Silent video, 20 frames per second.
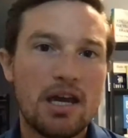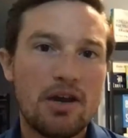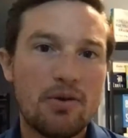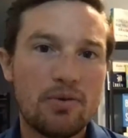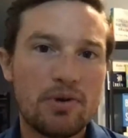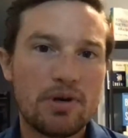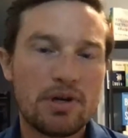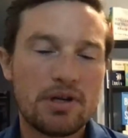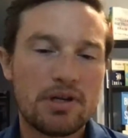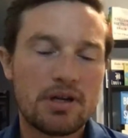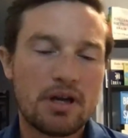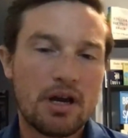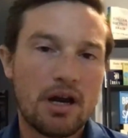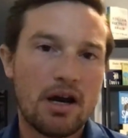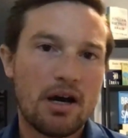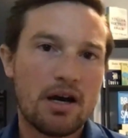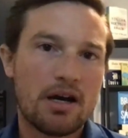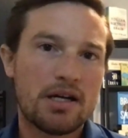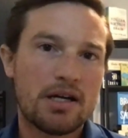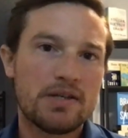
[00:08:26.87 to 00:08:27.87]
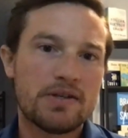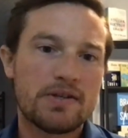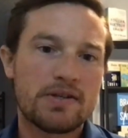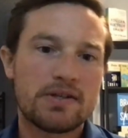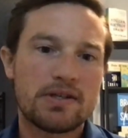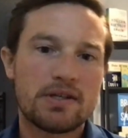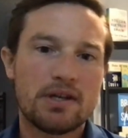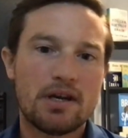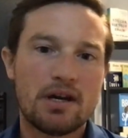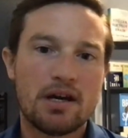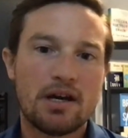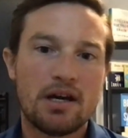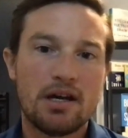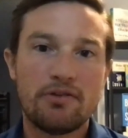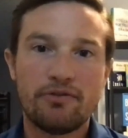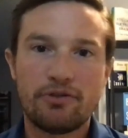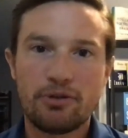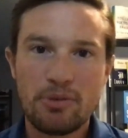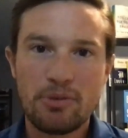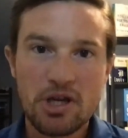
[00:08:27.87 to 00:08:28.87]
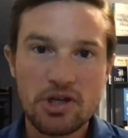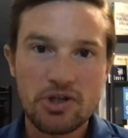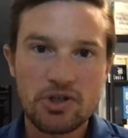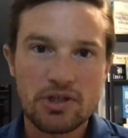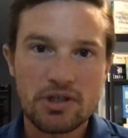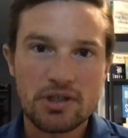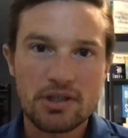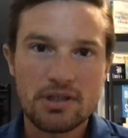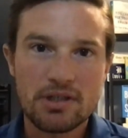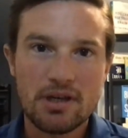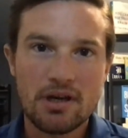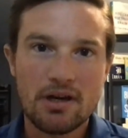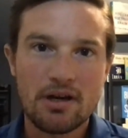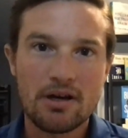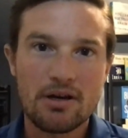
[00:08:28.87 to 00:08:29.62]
it would cause inflammation